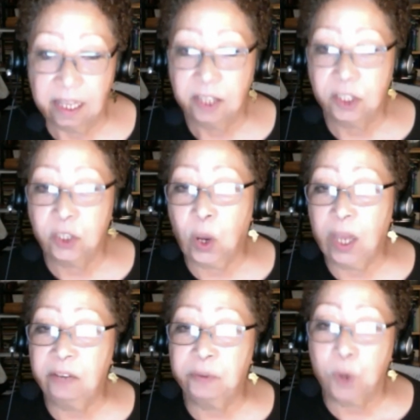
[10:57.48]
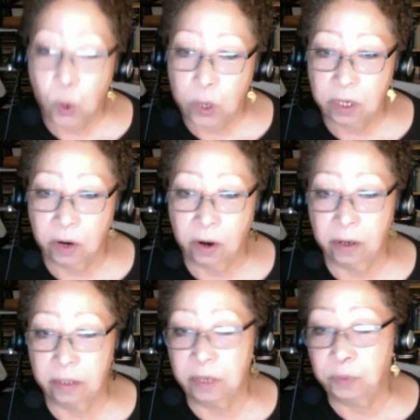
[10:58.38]
Soil of
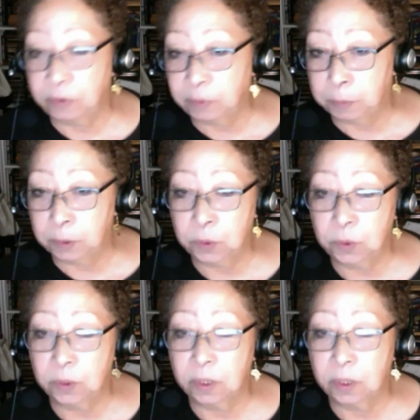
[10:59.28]
courtyards and river blues,